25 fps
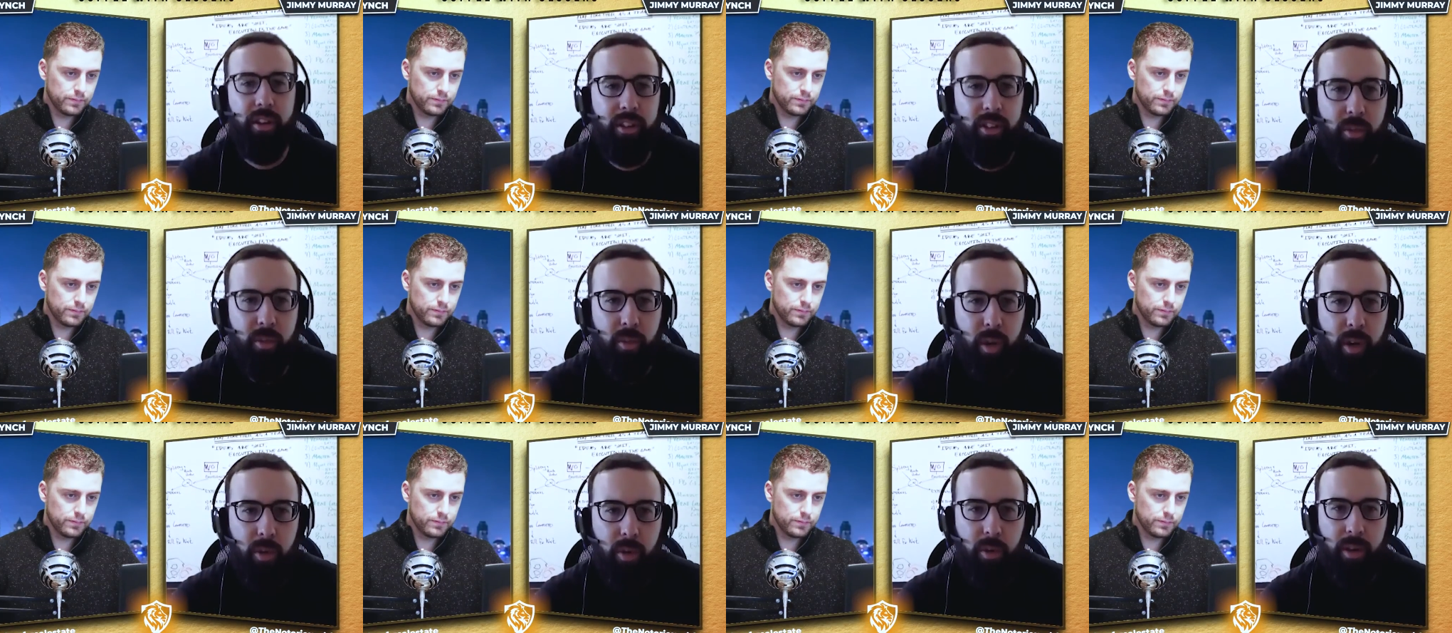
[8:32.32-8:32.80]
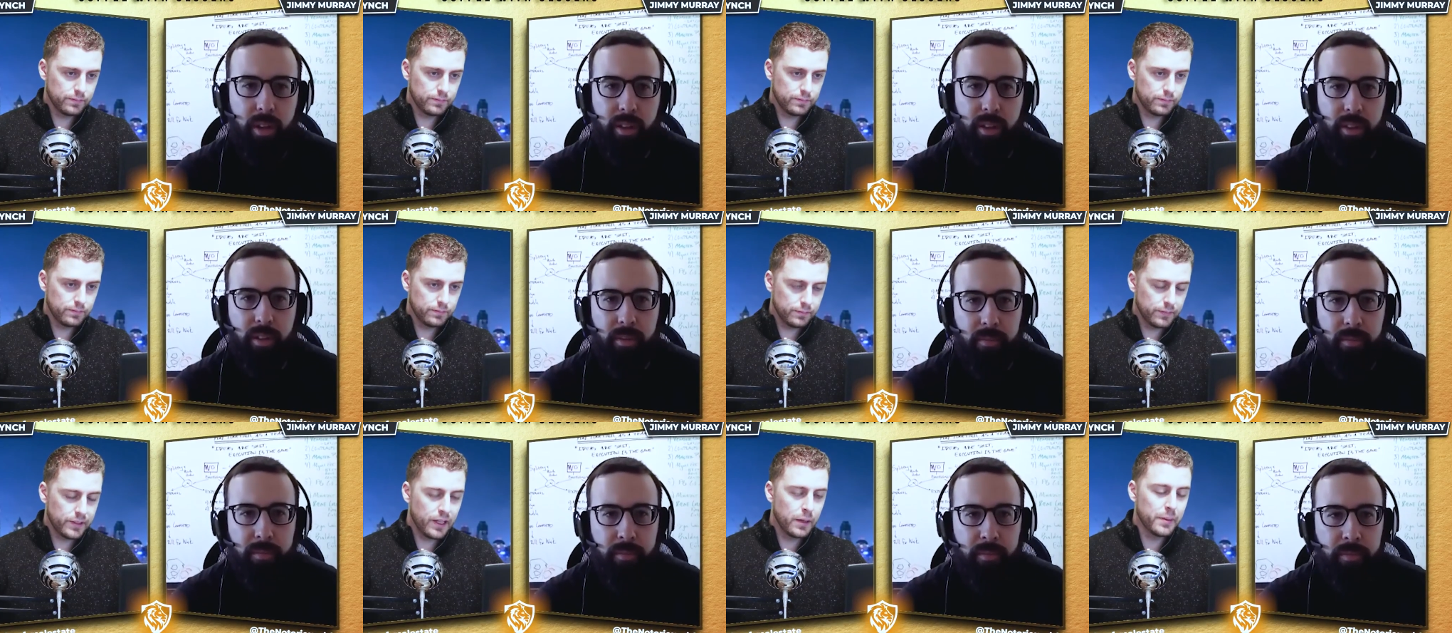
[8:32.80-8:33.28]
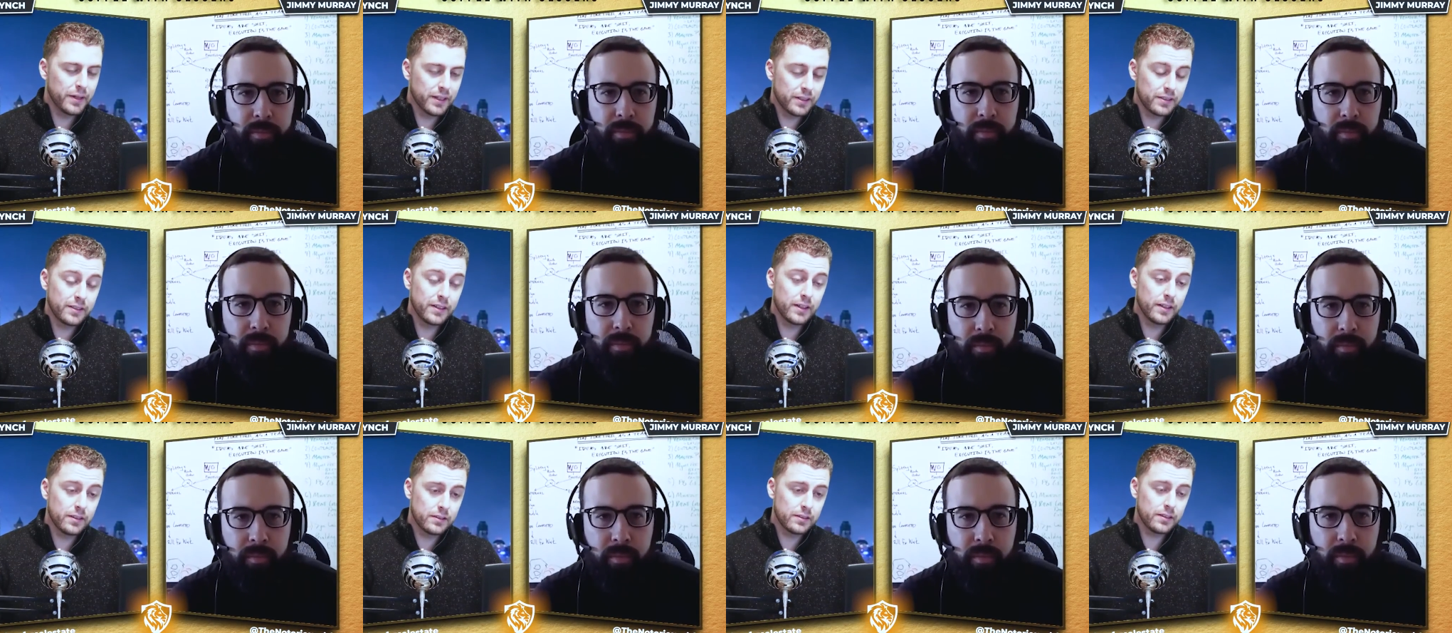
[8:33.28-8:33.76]
Speaker 1: to work with.
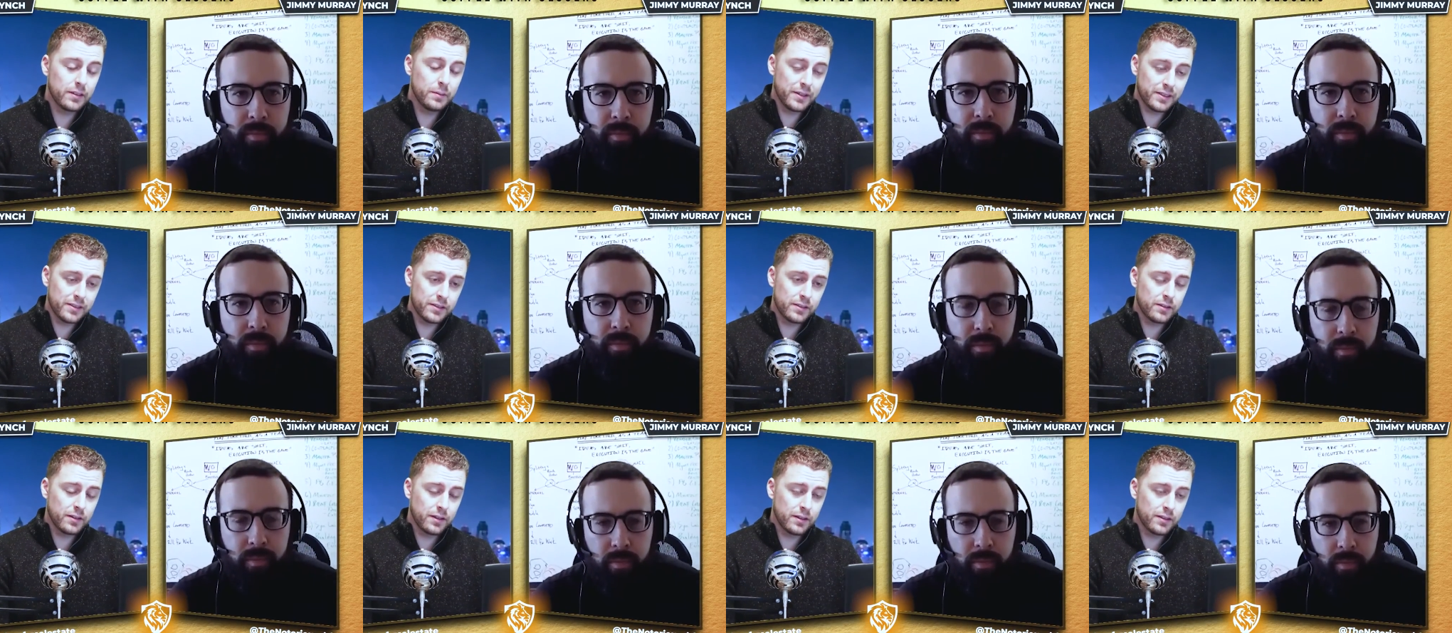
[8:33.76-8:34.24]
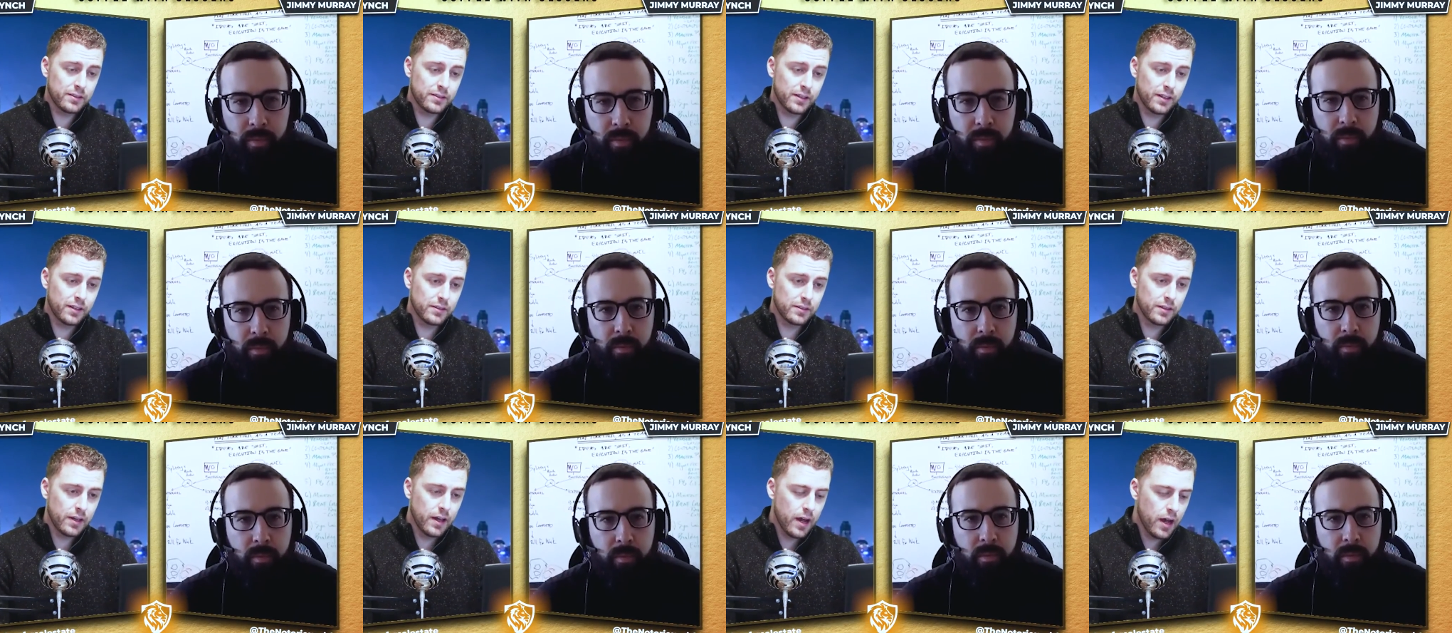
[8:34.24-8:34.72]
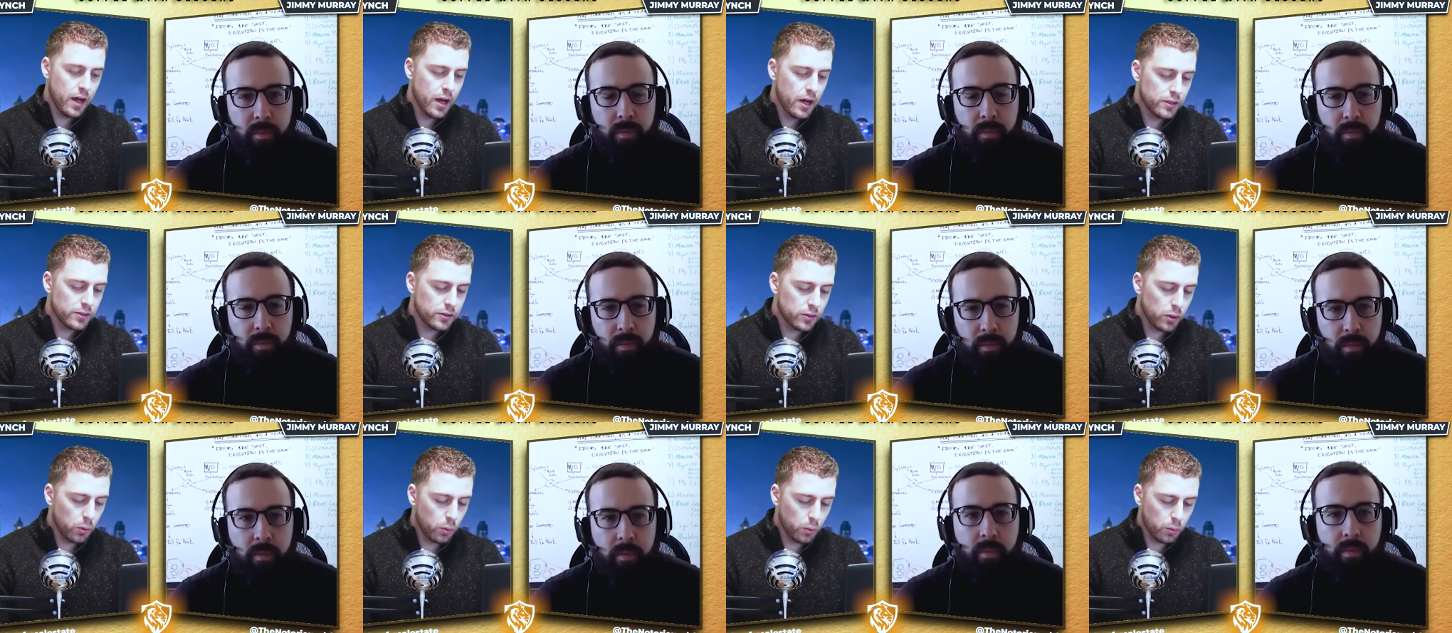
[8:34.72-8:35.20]
Speaker 2: That makes sense. That makes a ton of sense.
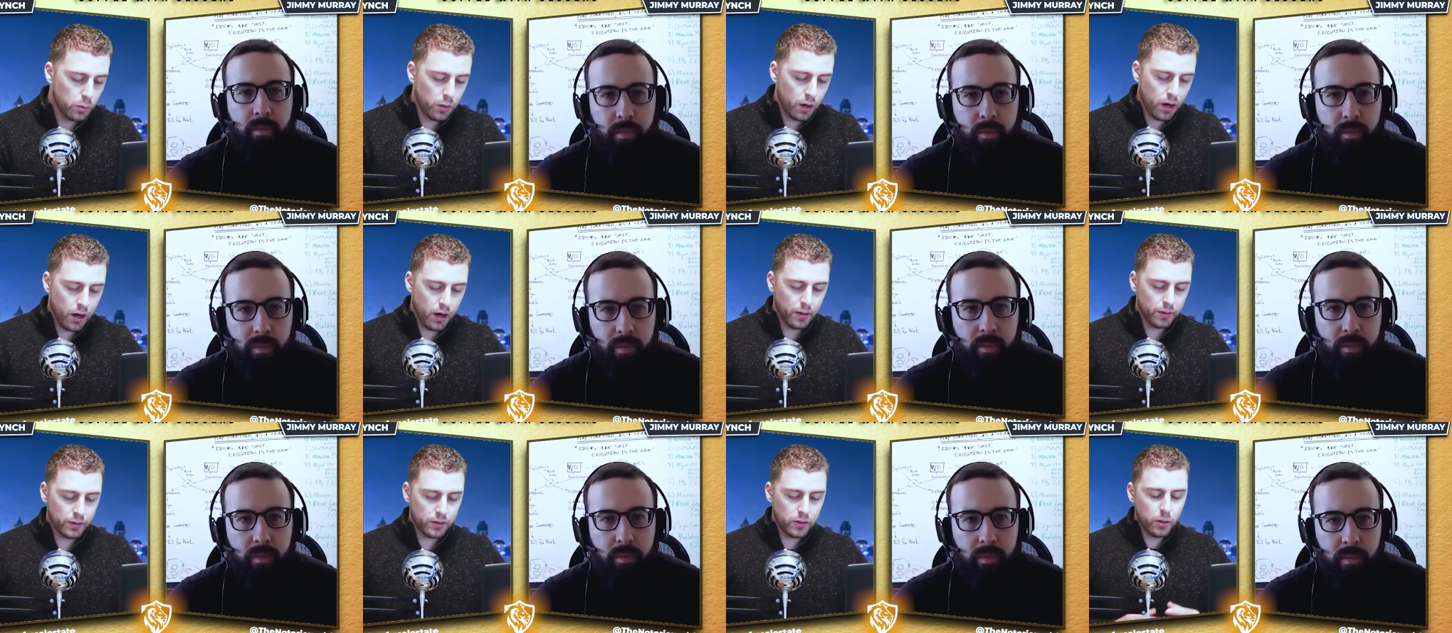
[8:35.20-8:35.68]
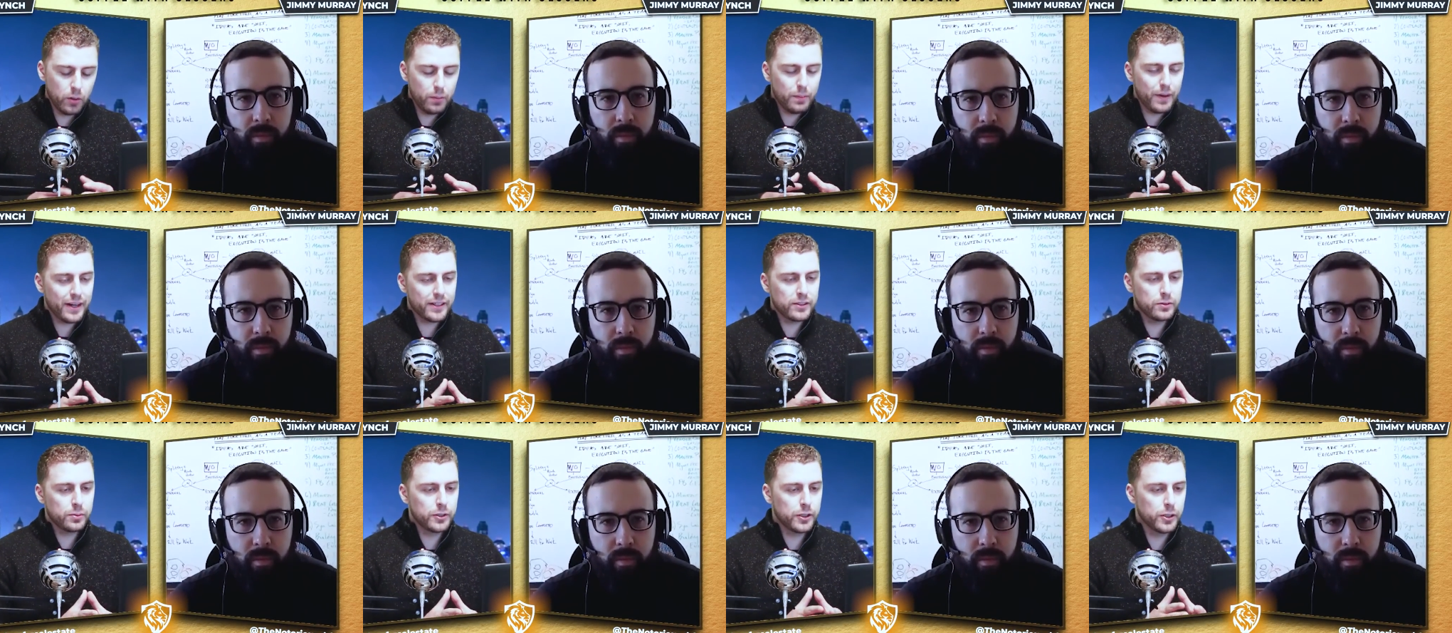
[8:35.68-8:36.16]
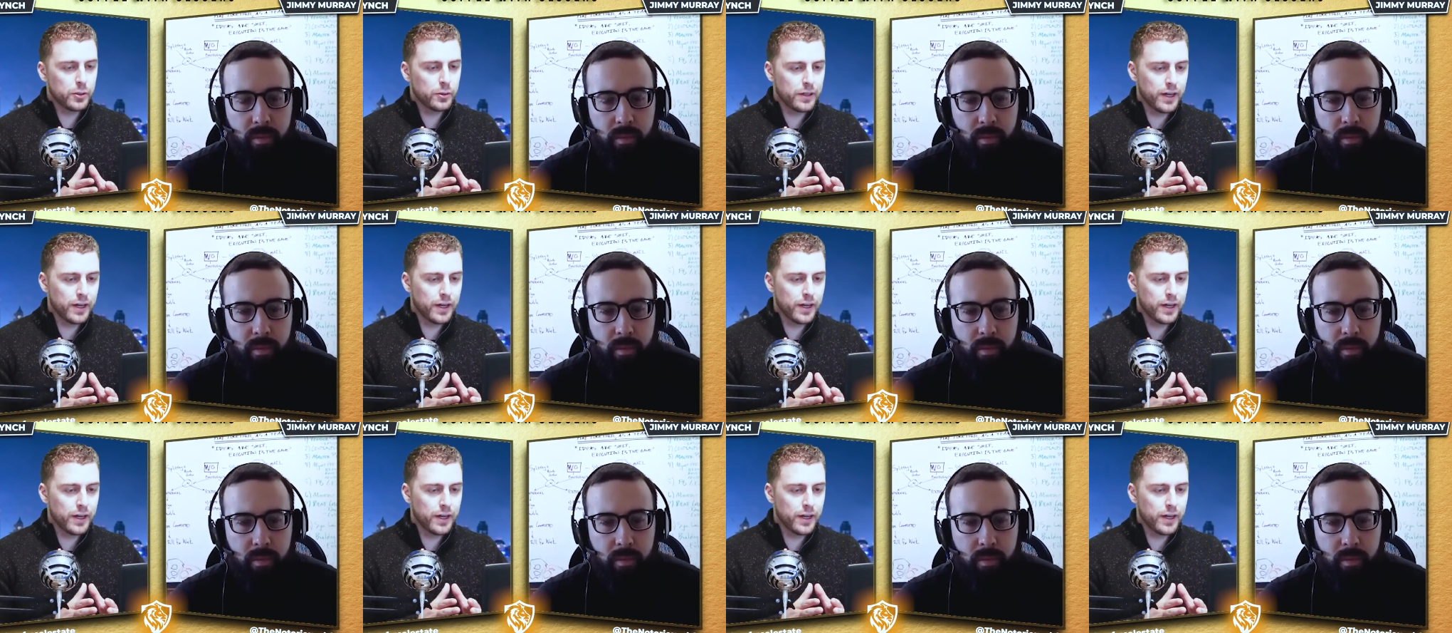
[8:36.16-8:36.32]
So going back to